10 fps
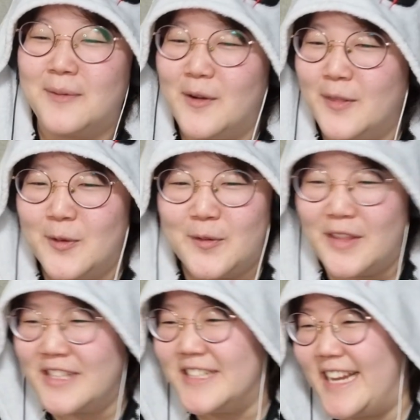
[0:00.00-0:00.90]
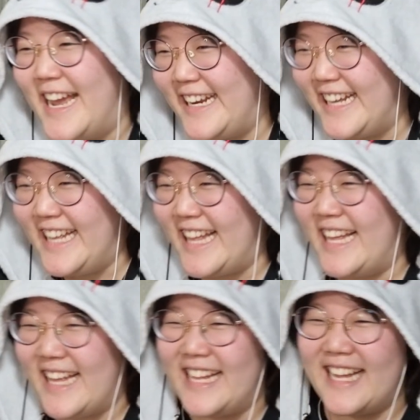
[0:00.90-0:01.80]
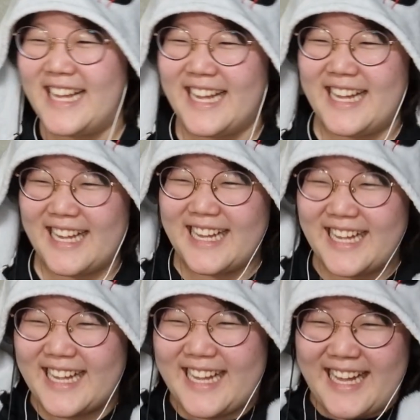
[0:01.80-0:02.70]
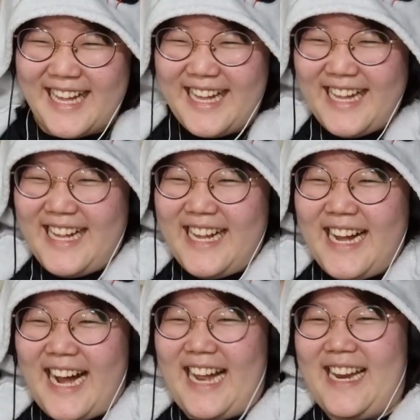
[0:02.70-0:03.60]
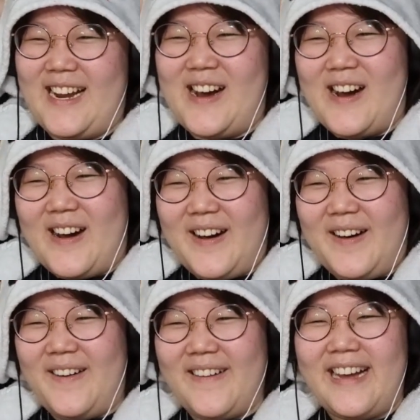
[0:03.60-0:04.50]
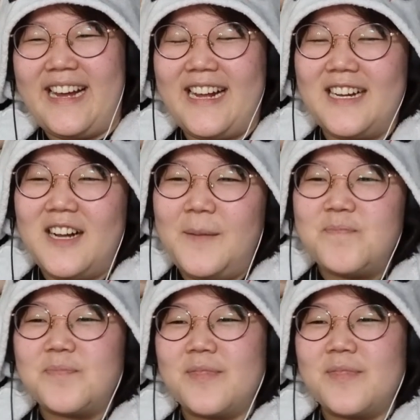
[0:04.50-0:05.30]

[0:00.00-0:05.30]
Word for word: I'm going through this again. Yeah, I don't watch intros. Not everybody gonna be mad as fuck, but.